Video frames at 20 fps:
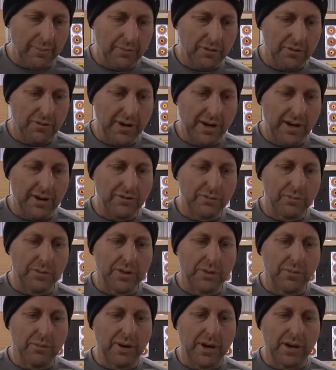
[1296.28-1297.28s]
300
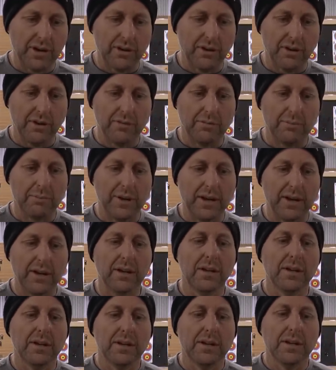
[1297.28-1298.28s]
with a recurve.
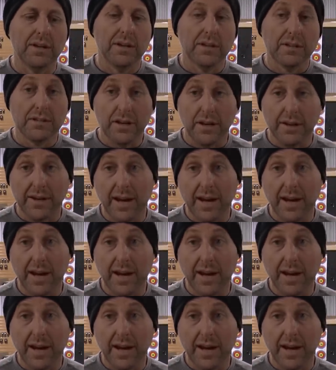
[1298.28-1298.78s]
But so